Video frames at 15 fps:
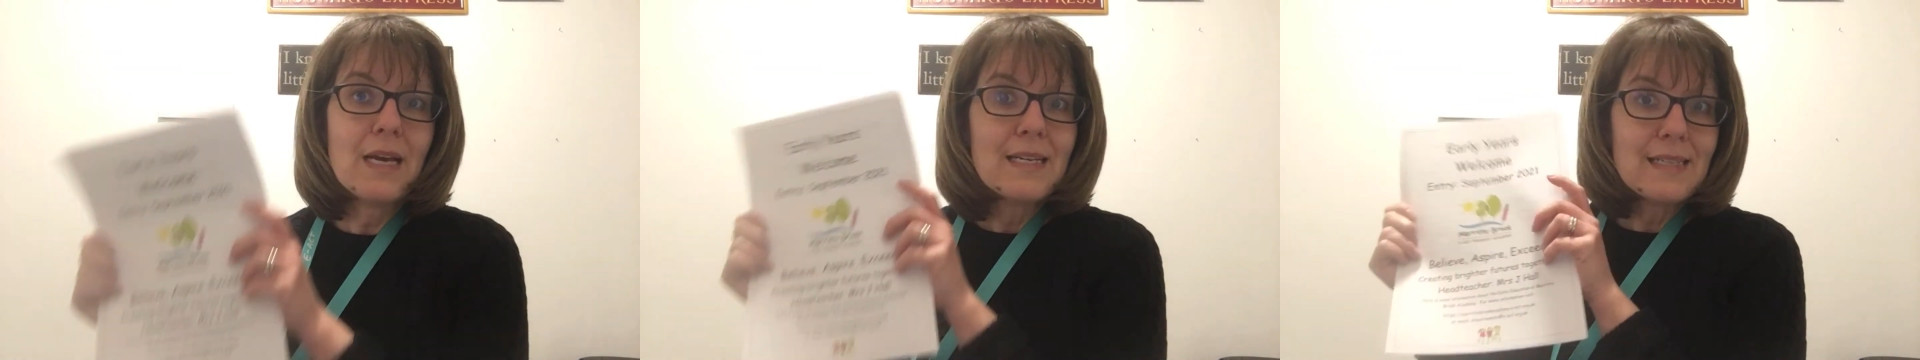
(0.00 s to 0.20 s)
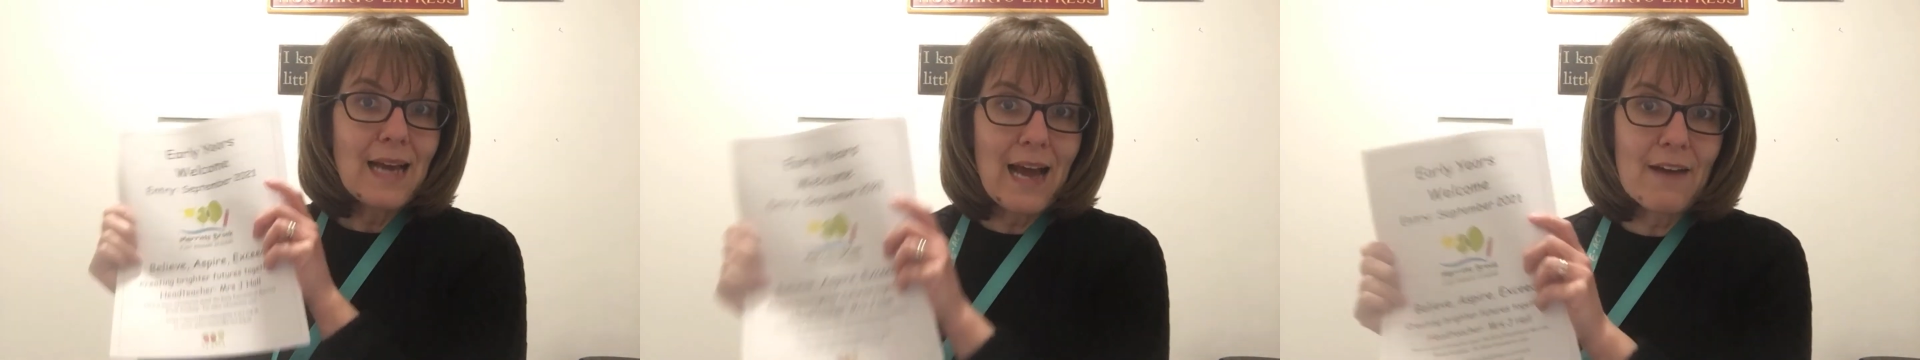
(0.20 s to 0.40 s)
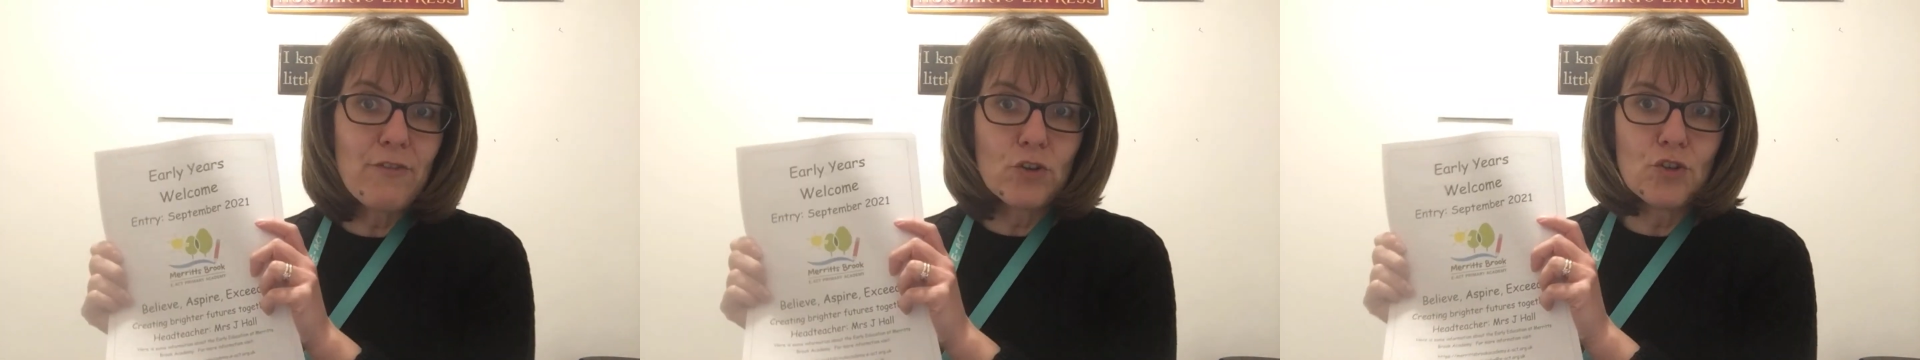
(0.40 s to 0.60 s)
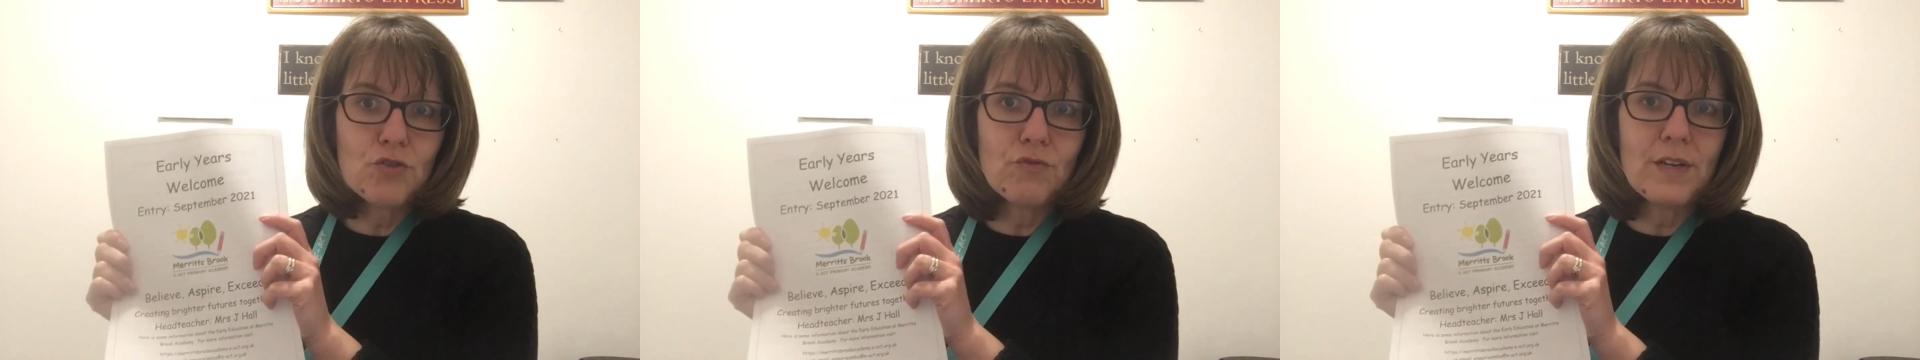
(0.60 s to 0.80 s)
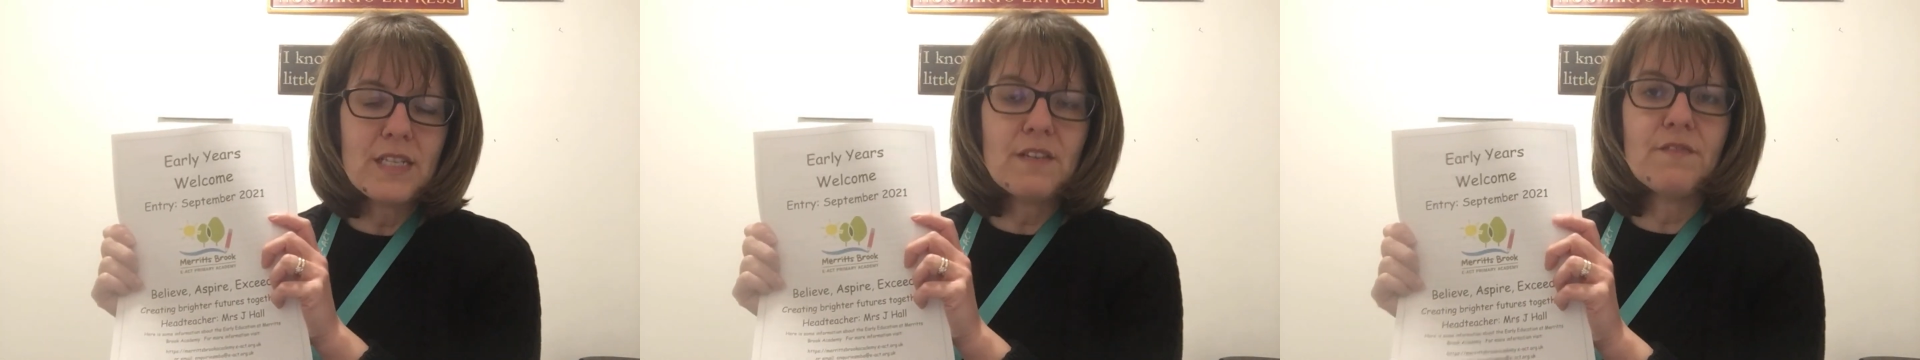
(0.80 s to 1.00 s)
So have a good
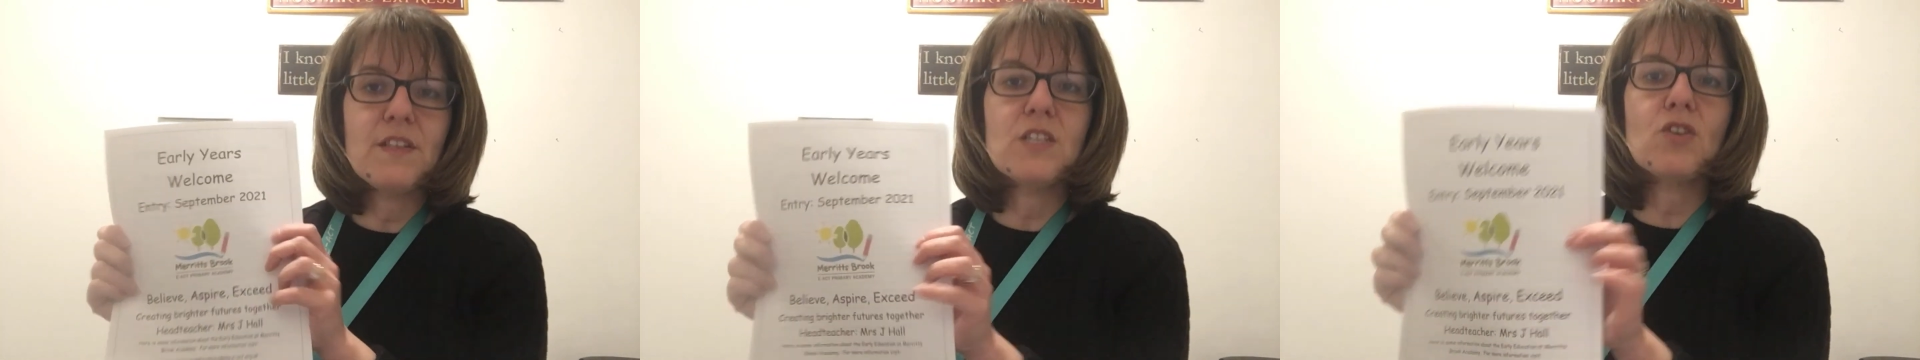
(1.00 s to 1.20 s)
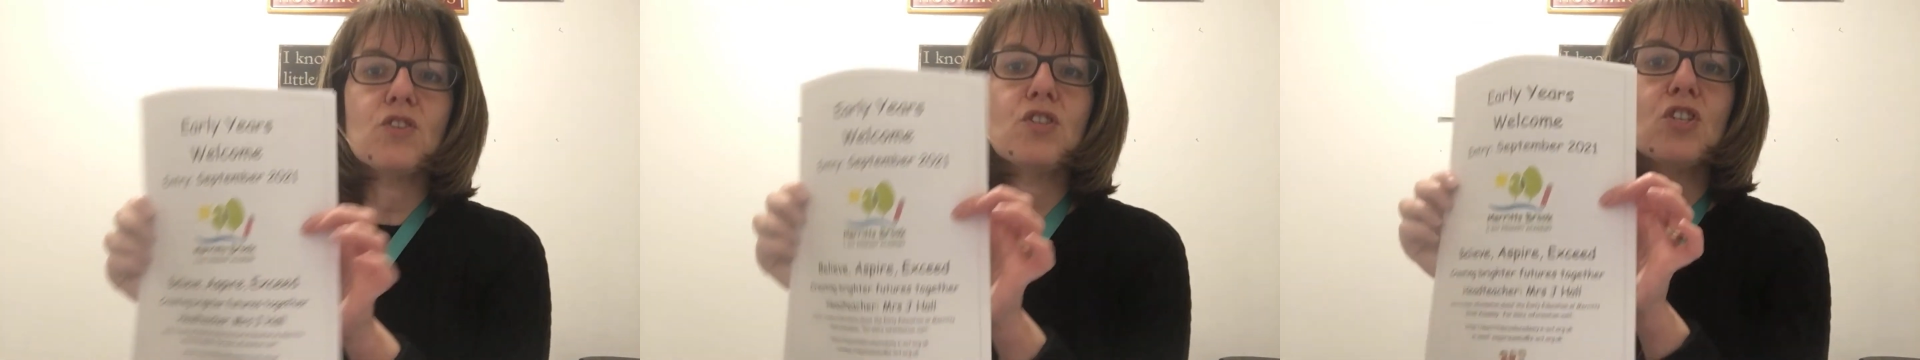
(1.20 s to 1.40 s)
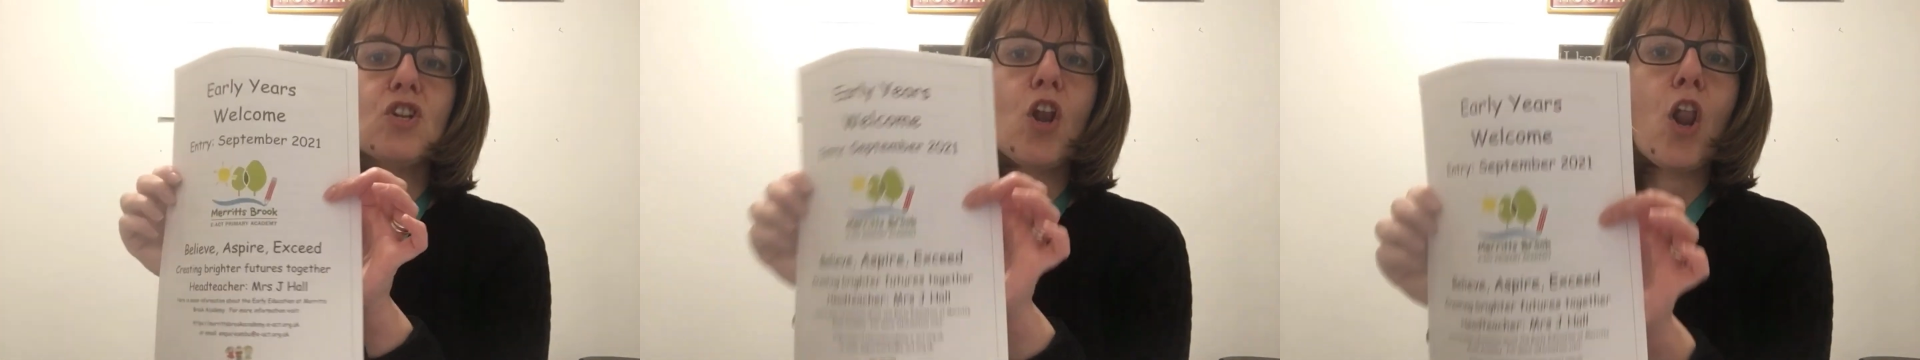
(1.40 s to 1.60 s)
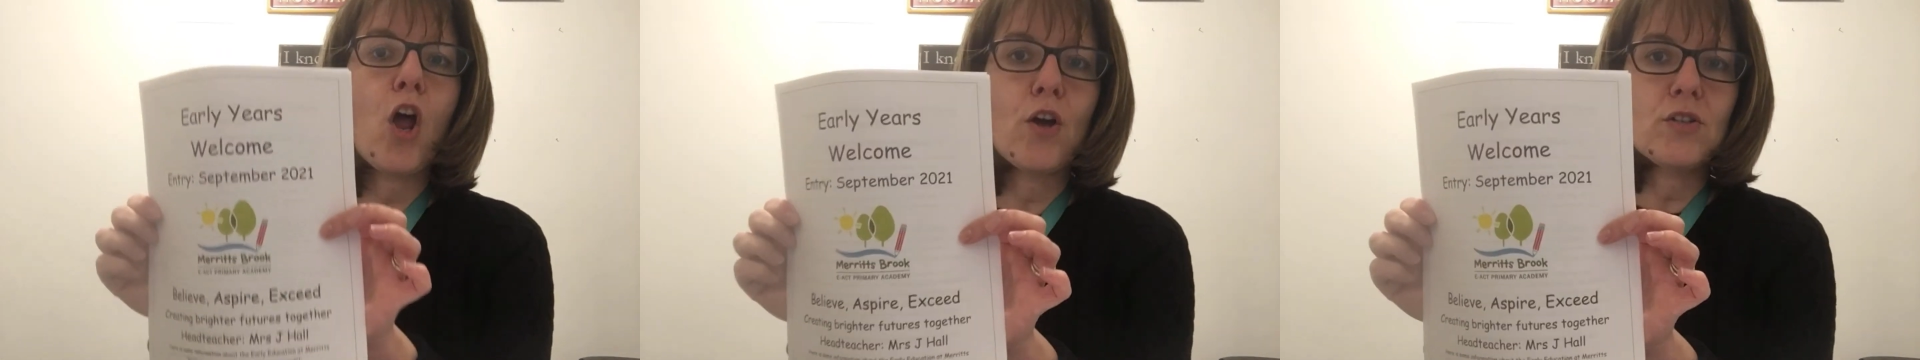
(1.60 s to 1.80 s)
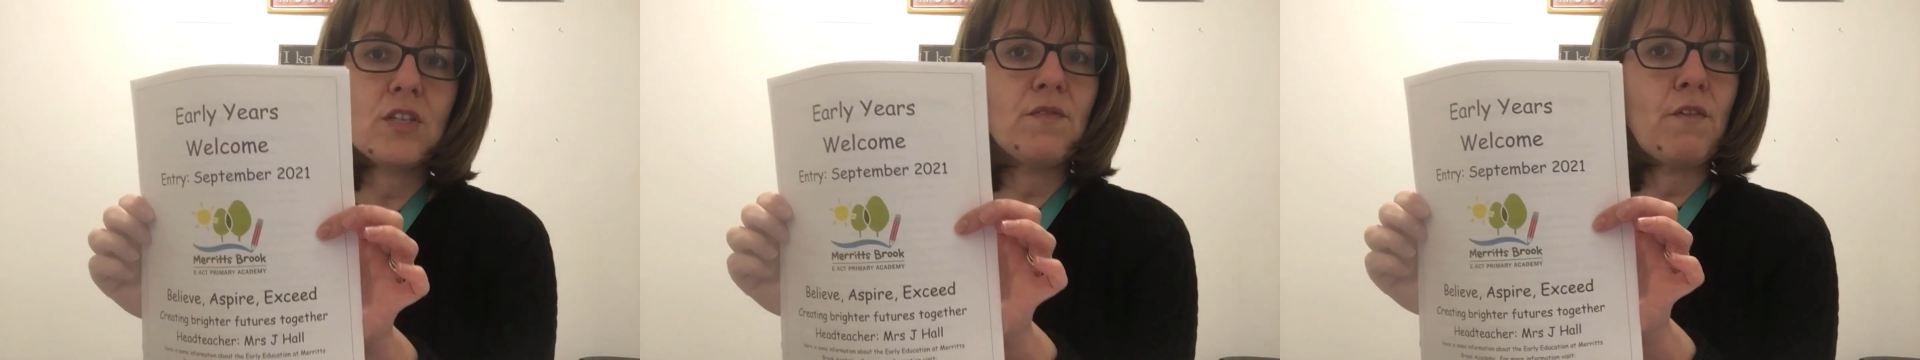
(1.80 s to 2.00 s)
read of this because there's
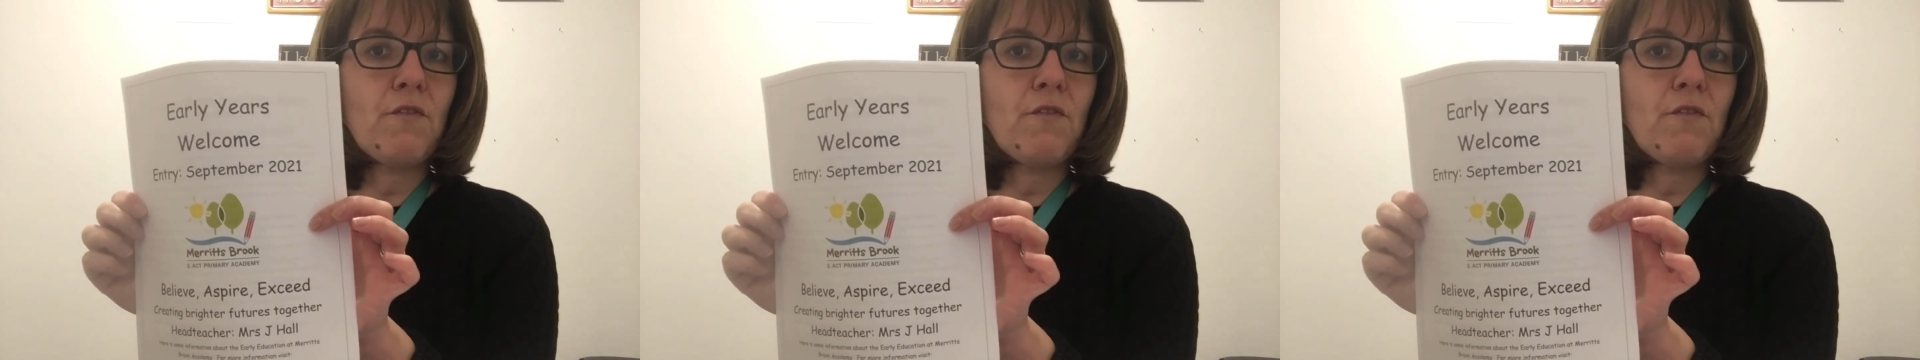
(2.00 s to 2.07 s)
lots of